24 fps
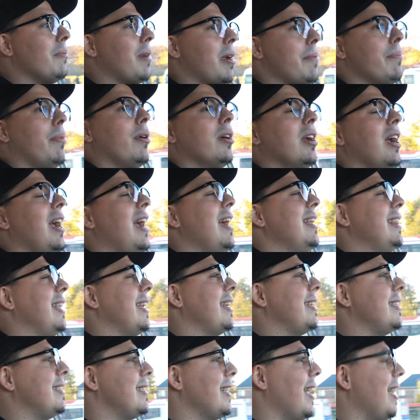My bug-eye had the
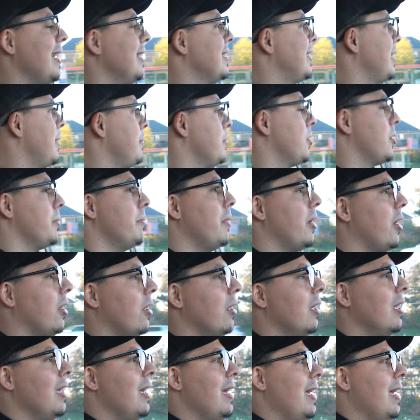exact same smell,